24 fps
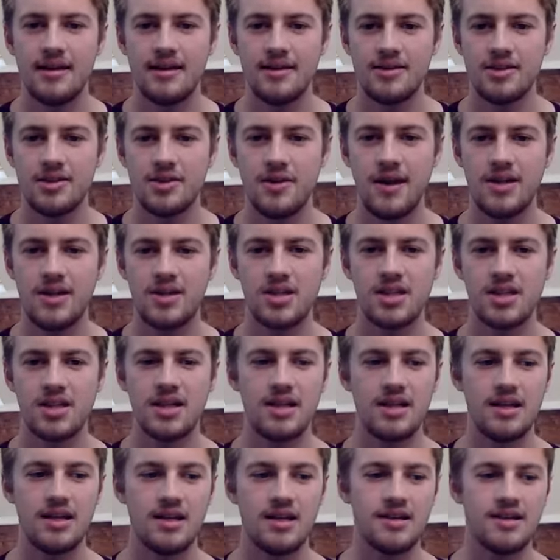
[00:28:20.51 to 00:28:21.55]
So
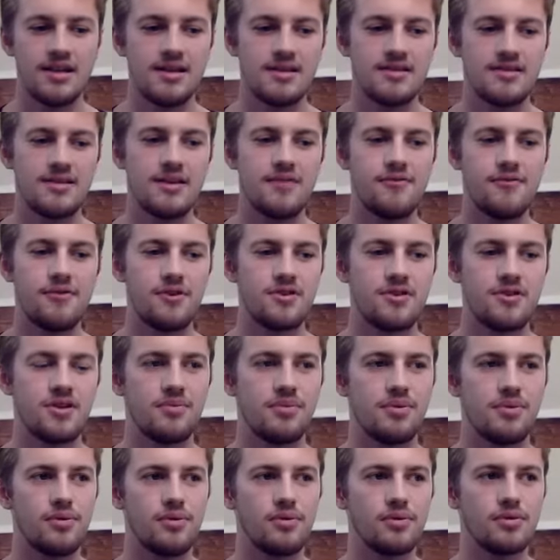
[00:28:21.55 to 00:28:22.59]
actually, say for
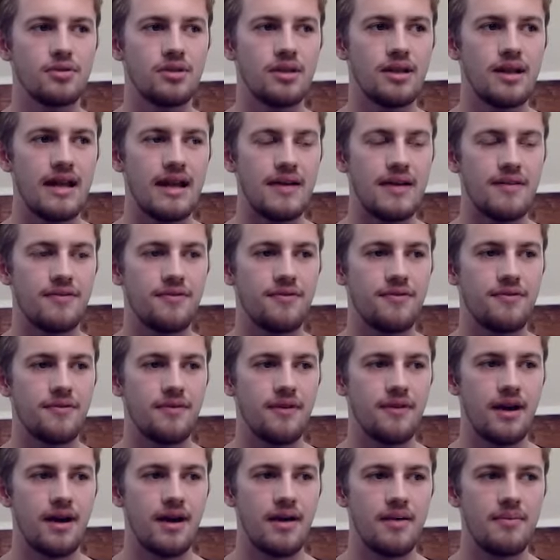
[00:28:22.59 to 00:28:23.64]
example, if
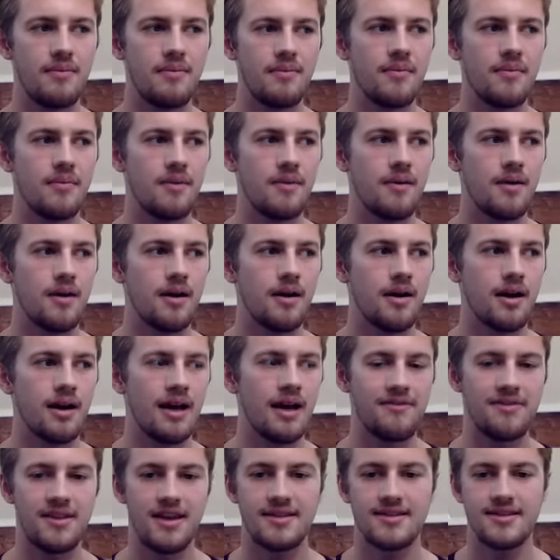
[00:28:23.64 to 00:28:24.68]
I
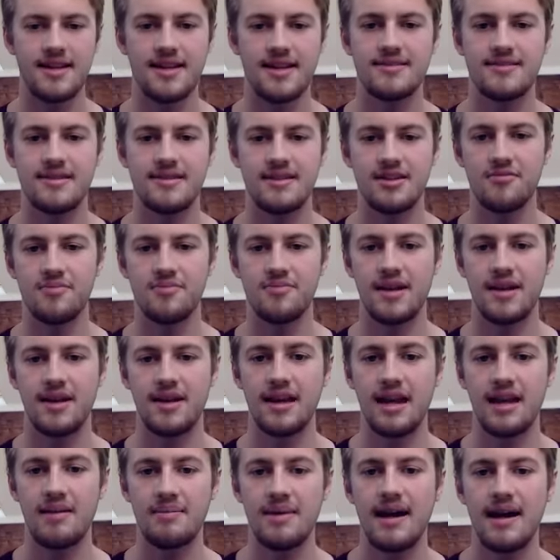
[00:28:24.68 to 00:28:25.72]
have the identity of being a
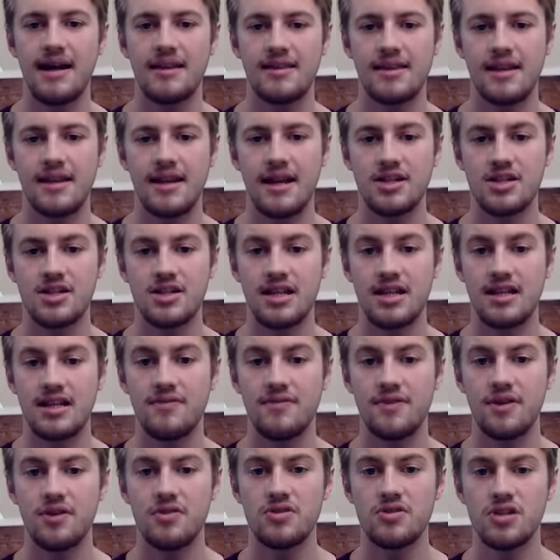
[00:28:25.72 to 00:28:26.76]
gay man, that actually in the
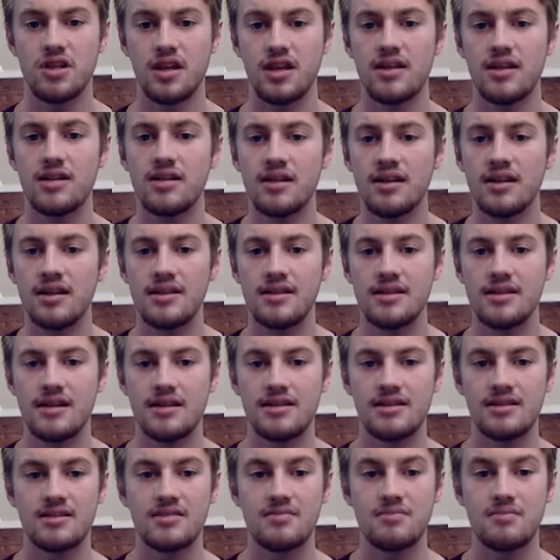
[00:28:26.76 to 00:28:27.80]
future
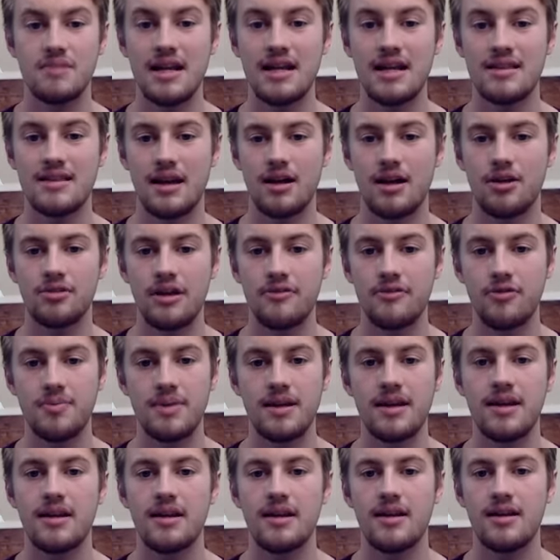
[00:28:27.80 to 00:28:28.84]
doesn't mean that I'll never
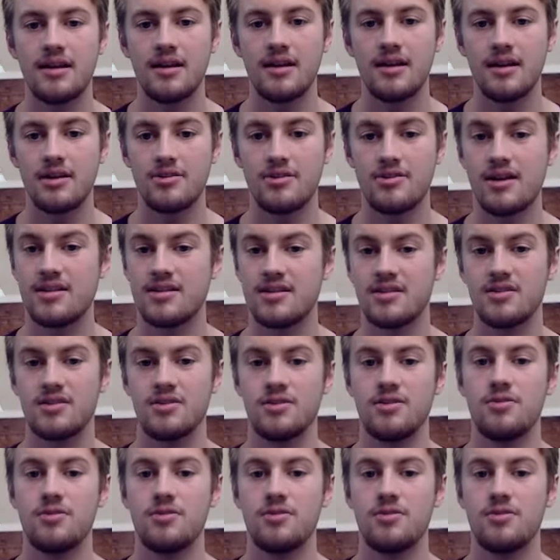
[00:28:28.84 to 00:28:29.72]
be attracted to